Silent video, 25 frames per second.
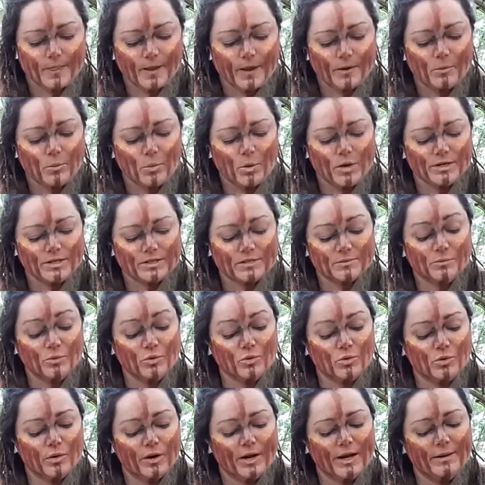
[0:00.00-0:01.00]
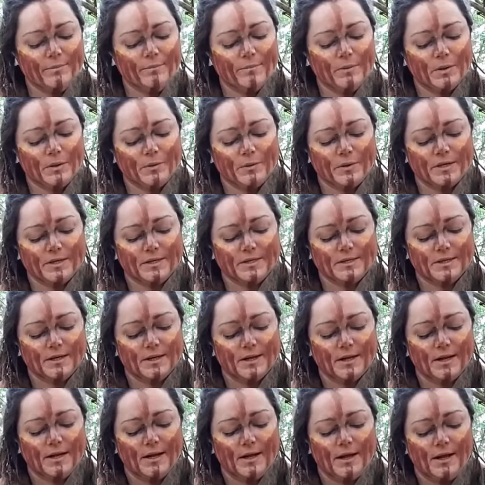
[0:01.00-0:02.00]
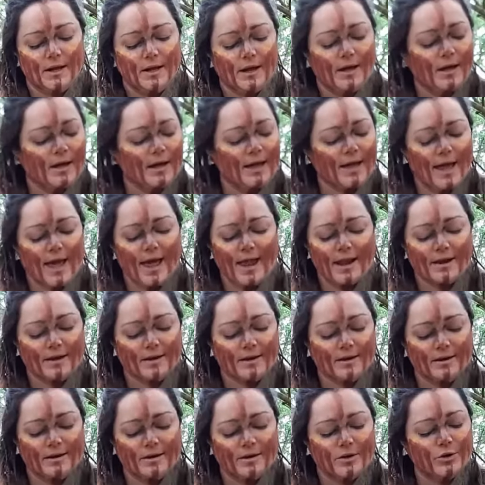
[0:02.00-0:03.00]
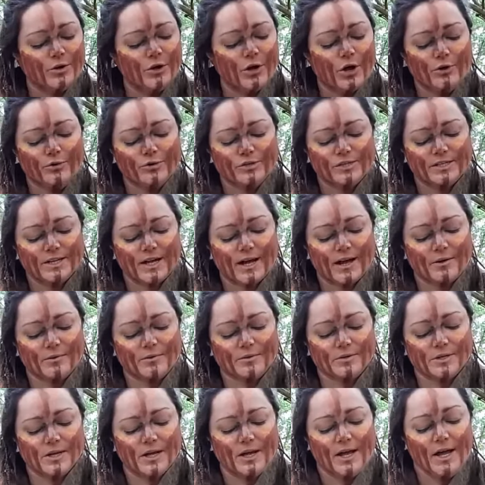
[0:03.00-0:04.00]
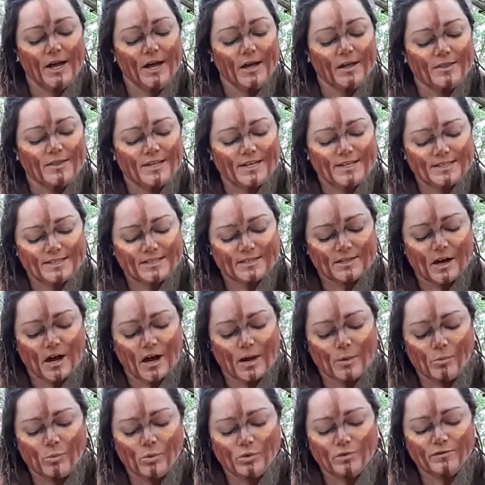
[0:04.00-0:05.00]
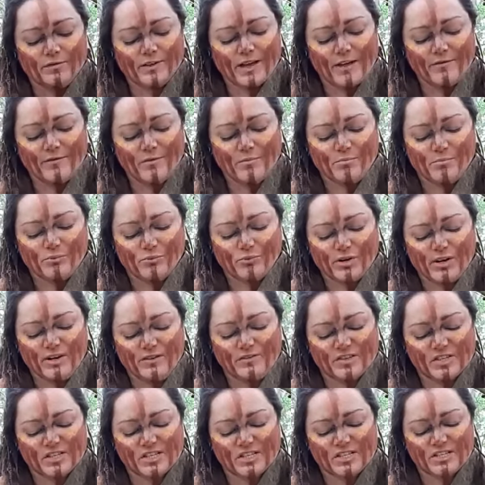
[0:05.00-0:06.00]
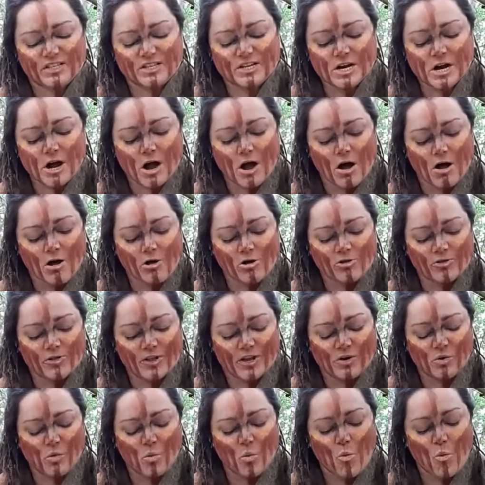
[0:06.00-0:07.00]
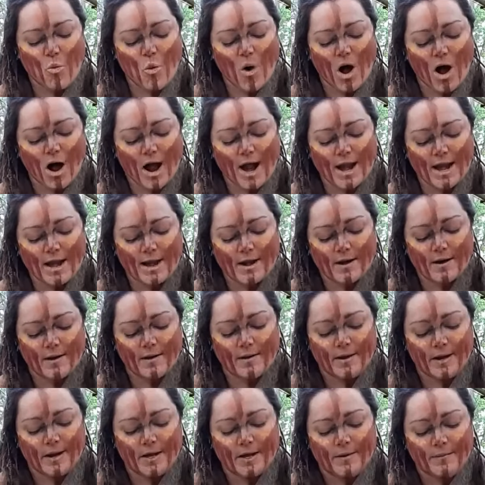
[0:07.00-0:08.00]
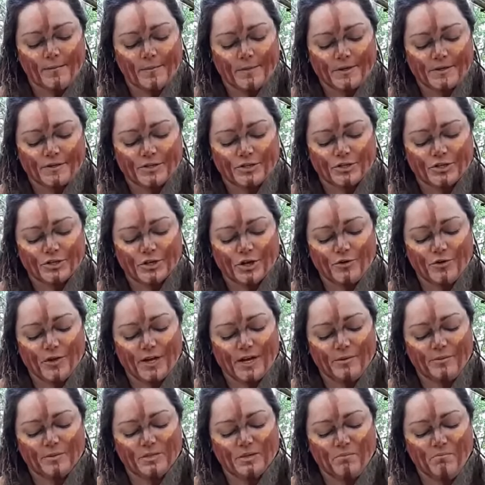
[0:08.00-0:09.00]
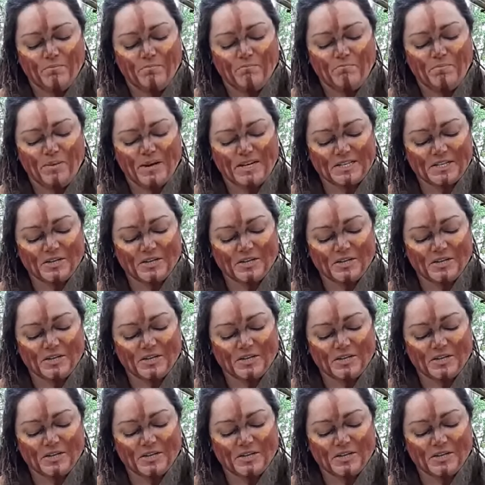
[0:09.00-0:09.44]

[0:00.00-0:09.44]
Once more he blew it. Again, no sound. This time Wolf gave a brief snarl, then a whine, to show that he was a bit